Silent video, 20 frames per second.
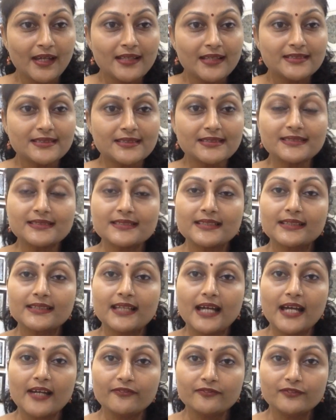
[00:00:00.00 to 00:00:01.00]
Since then,
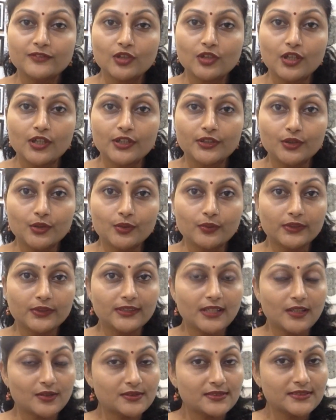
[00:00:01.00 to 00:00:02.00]
I have taught over
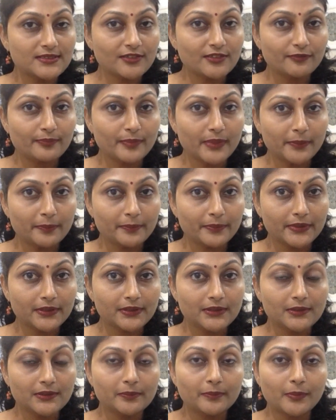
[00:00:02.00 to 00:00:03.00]
thousands of
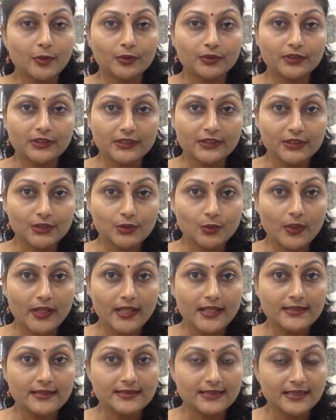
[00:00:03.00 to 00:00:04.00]
people both in the
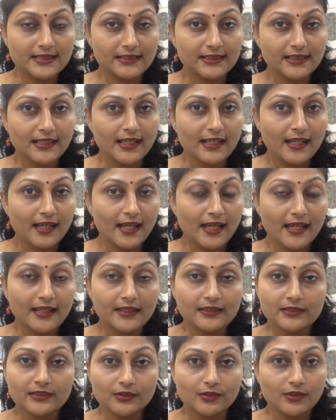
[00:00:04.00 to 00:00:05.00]
US, India,
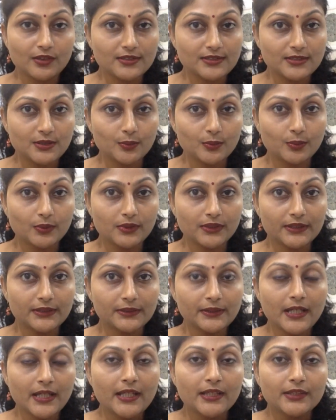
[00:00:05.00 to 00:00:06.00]
and across the world
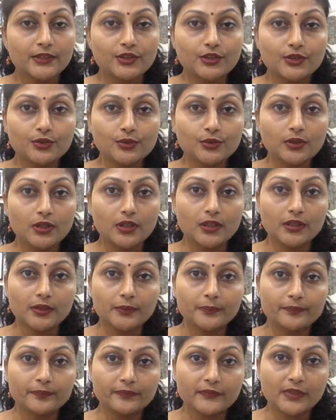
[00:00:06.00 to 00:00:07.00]
through
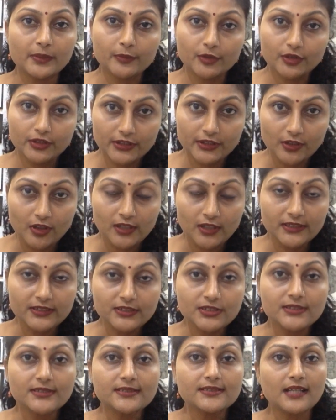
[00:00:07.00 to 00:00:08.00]
community
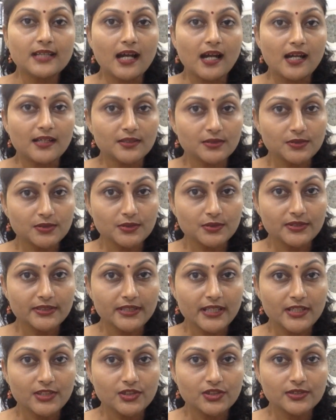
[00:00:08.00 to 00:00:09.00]
colleges, art
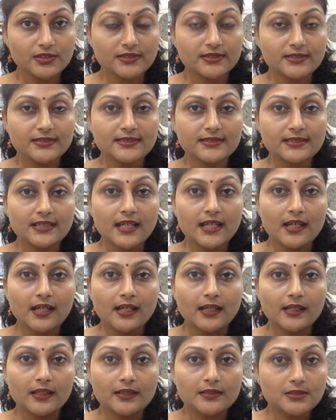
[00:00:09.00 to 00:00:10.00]
associations,
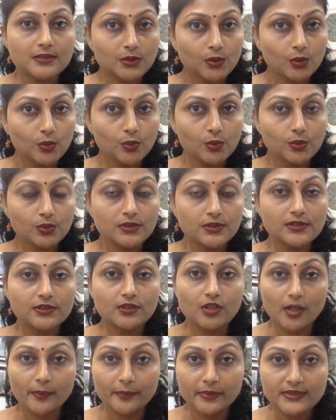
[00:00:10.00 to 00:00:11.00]
schools,
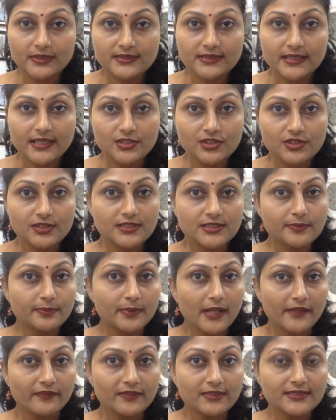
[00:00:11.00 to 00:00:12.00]
corporate sessions,
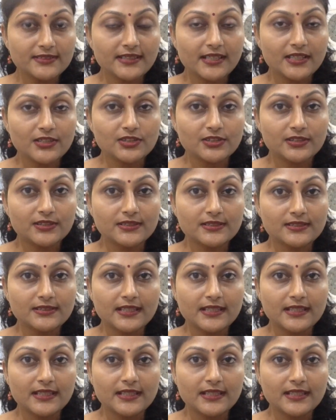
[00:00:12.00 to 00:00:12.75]
private sessions,